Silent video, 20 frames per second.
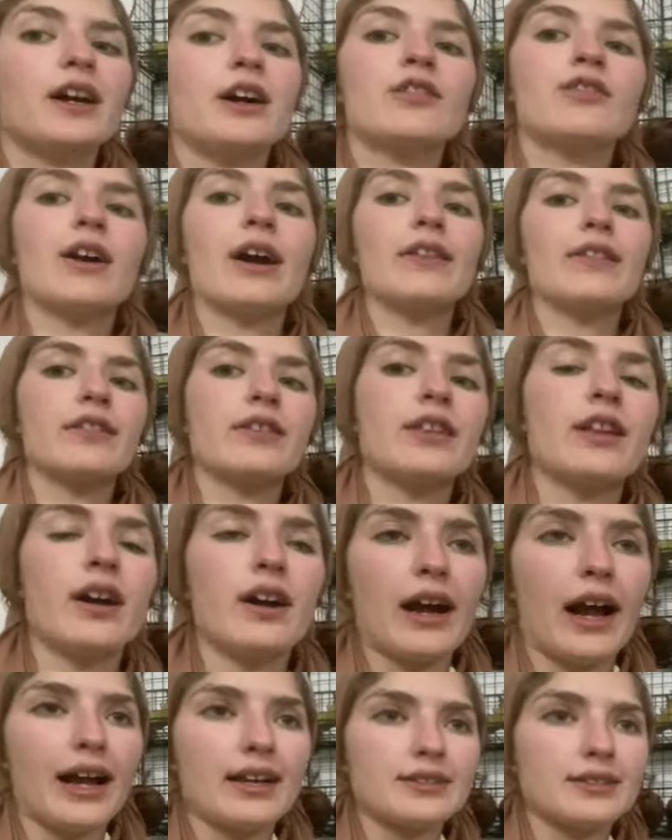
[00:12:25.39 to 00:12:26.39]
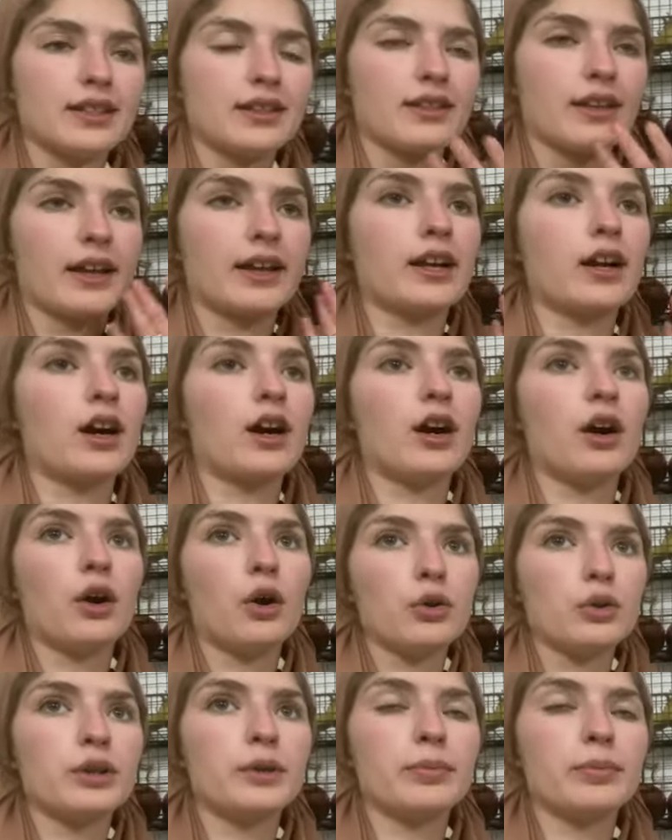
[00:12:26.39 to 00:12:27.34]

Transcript: rather as in like a holy